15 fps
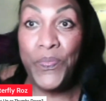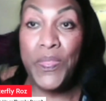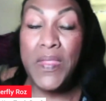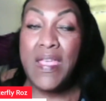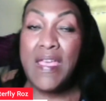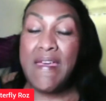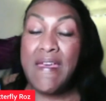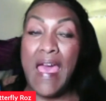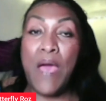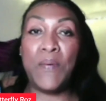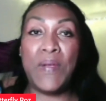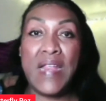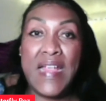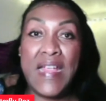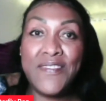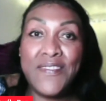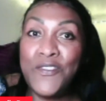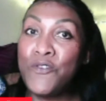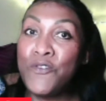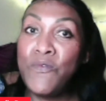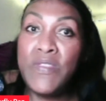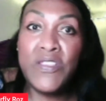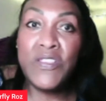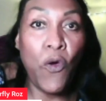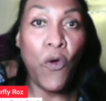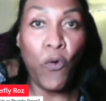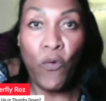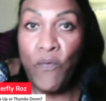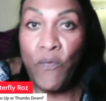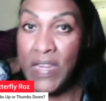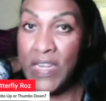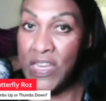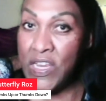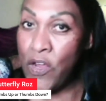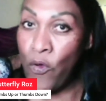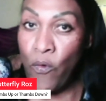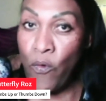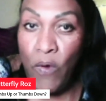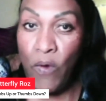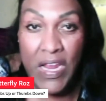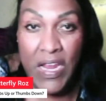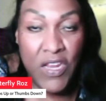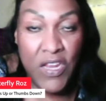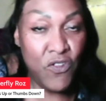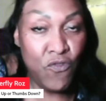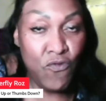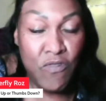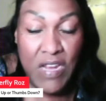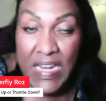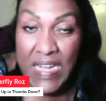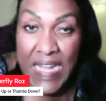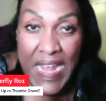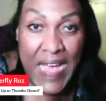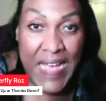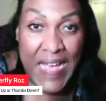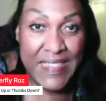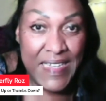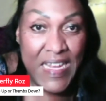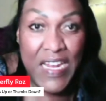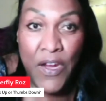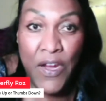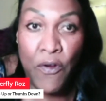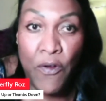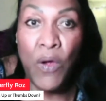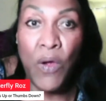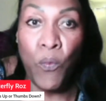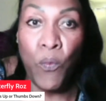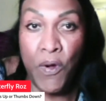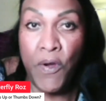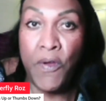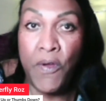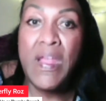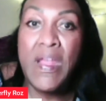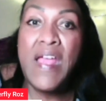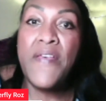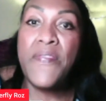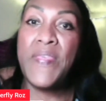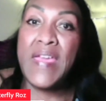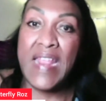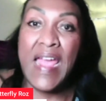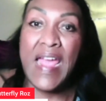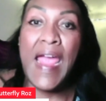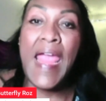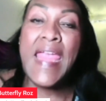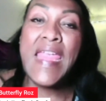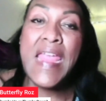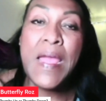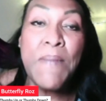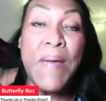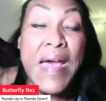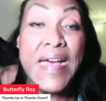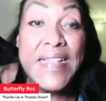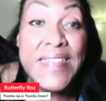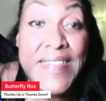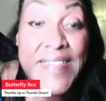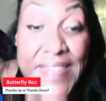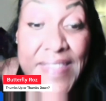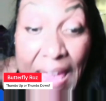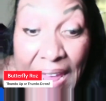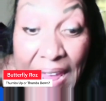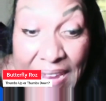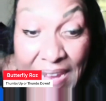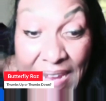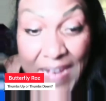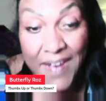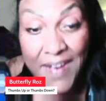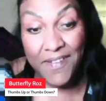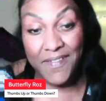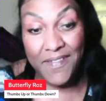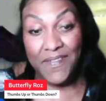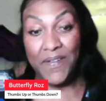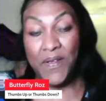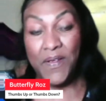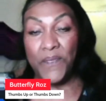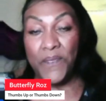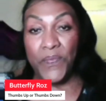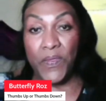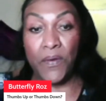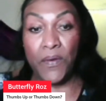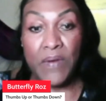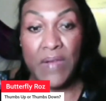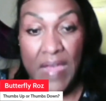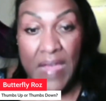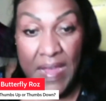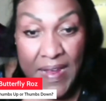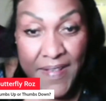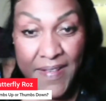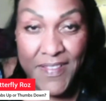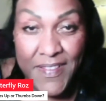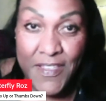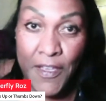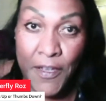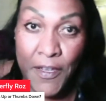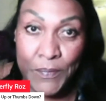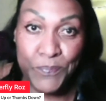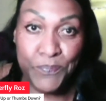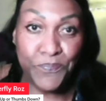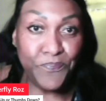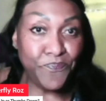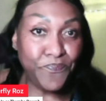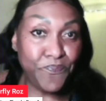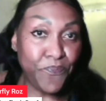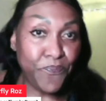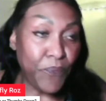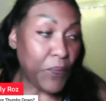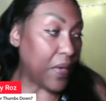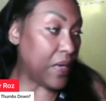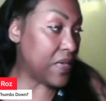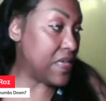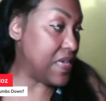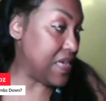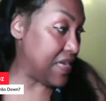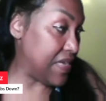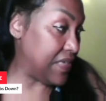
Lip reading: I would hate to do this whole video and you cannot hear a word that I am saying. Okay, so again,